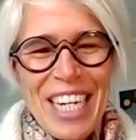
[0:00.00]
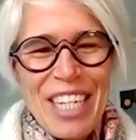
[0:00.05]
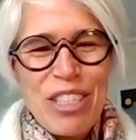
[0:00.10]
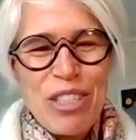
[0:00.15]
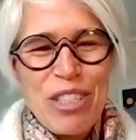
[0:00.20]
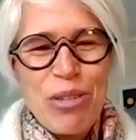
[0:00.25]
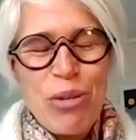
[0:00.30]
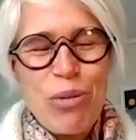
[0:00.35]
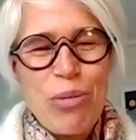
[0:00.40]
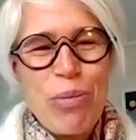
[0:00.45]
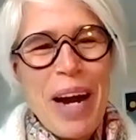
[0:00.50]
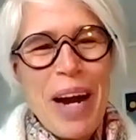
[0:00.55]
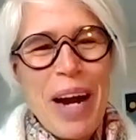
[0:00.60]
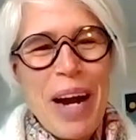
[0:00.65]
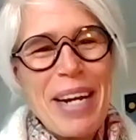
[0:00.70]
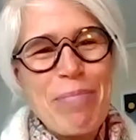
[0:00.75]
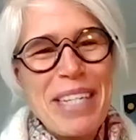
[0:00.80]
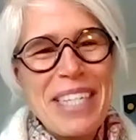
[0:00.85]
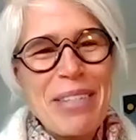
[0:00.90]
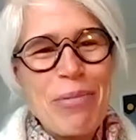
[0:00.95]
took quite a
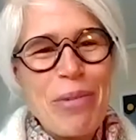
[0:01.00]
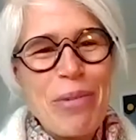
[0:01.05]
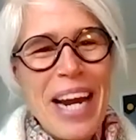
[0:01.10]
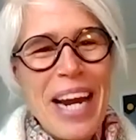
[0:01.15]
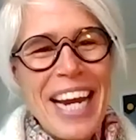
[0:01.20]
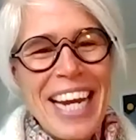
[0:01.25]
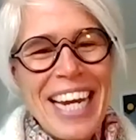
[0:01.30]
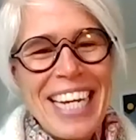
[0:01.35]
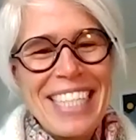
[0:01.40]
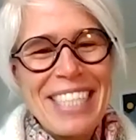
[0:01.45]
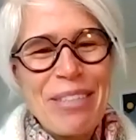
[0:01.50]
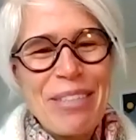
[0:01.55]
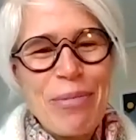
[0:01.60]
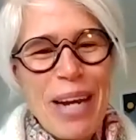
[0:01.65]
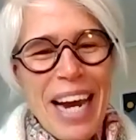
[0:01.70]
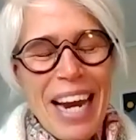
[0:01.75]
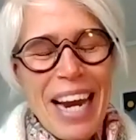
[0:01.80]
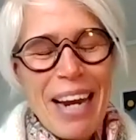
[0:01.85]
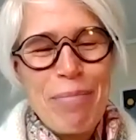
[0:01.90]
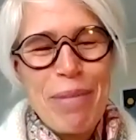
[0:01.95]
bit away as
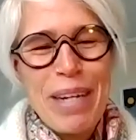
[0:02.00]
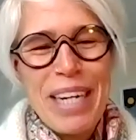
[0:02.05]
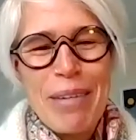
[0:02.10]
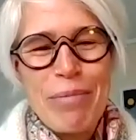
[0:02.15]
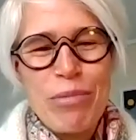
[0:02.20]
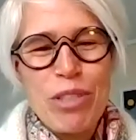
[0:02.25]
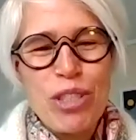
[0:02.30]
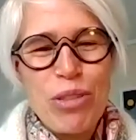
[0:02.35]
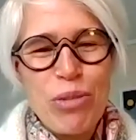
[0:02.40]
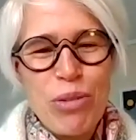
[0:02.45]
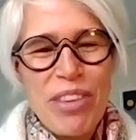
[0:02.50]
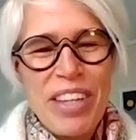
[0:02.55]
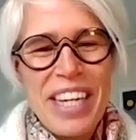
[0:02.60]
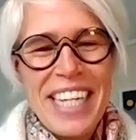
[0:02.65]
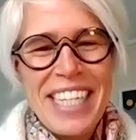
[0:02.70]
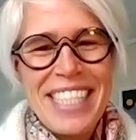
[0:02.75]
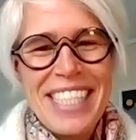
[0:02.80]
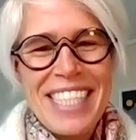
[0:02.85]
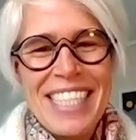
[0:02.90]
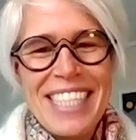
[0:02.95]
well, but I'm sure they
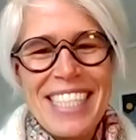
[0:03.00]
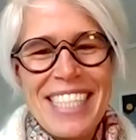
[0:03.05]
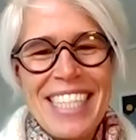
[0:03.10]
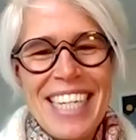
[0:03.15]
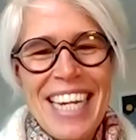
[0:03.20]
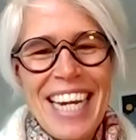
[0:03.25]
did.